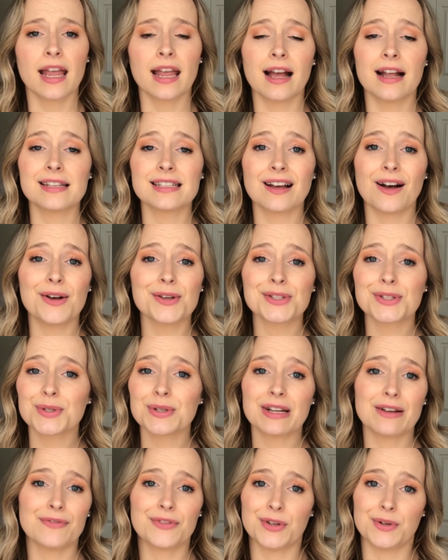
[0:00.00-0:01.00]
And also,
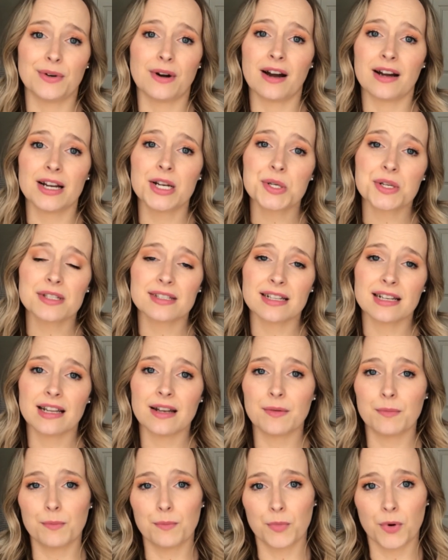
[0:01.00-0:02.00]
if you are interested
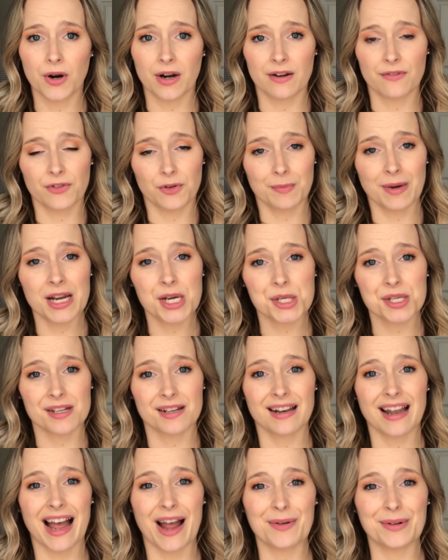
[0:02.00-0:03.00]
in more
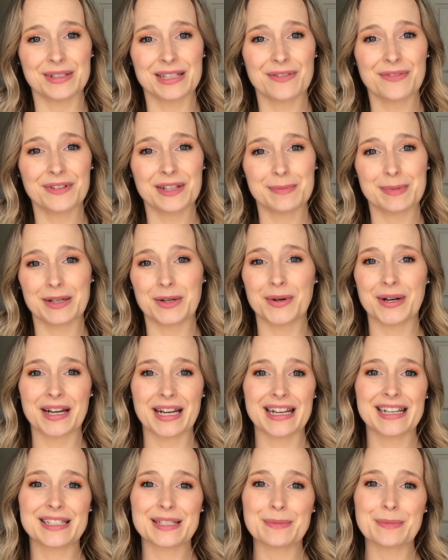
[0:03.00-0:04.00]
information, I will definitely be
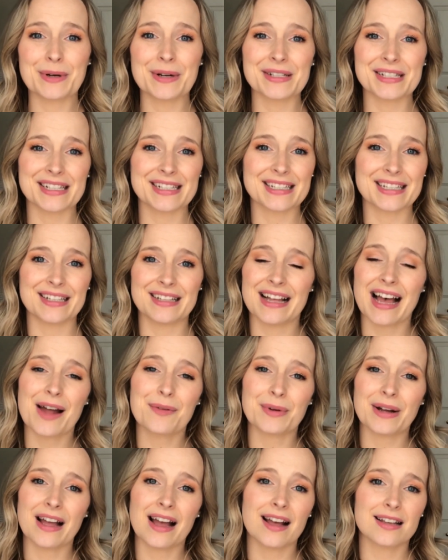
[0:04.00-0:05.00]
going into more detail
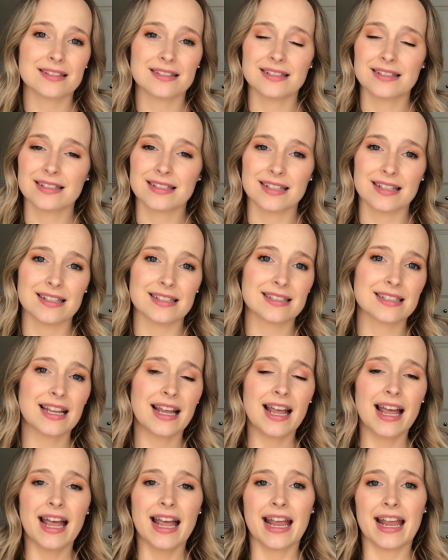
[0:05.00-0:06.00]
on what essences
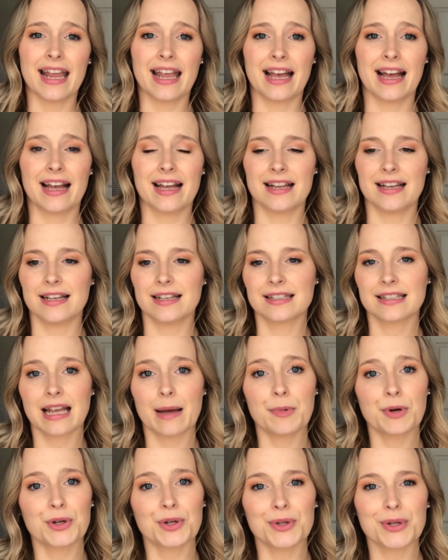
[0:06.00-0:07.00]
and
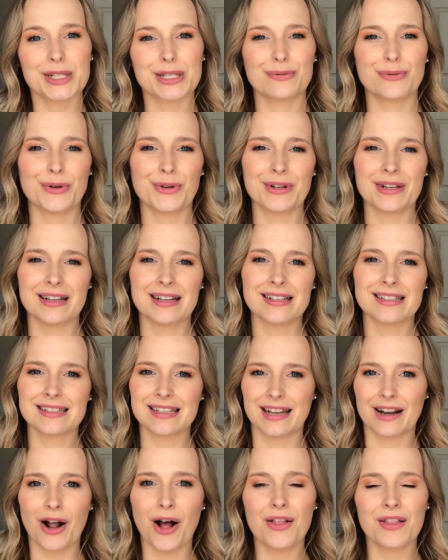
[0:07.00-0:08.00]
chemical exfoliants
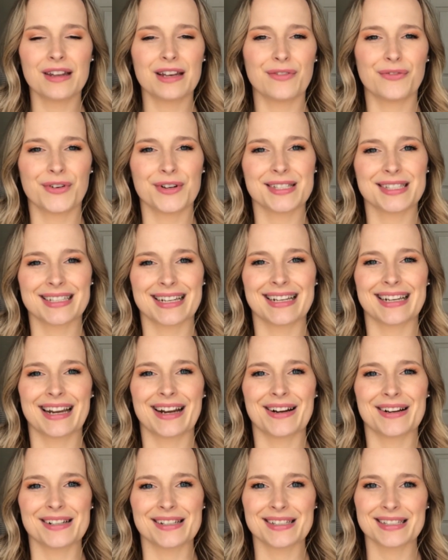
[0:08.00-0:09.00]
and all the different
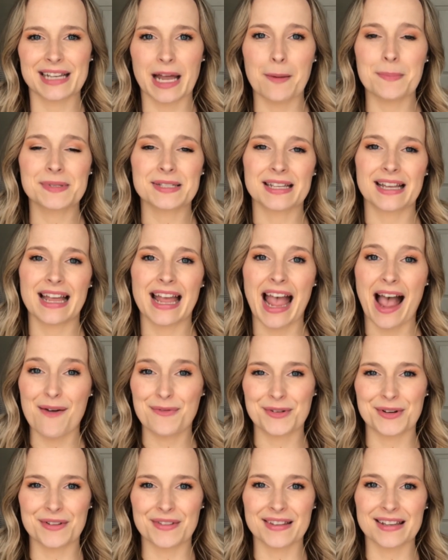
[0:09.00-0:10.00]
skincare steps
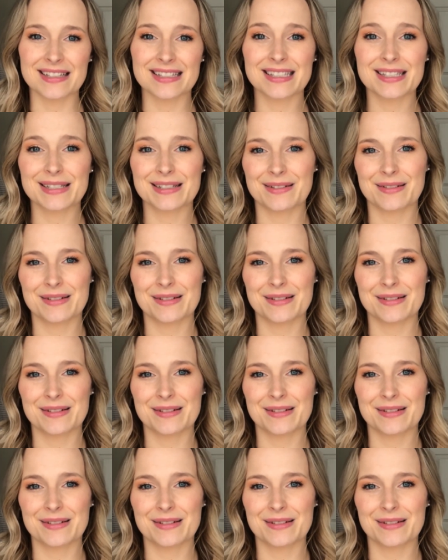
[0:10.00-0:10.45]
after this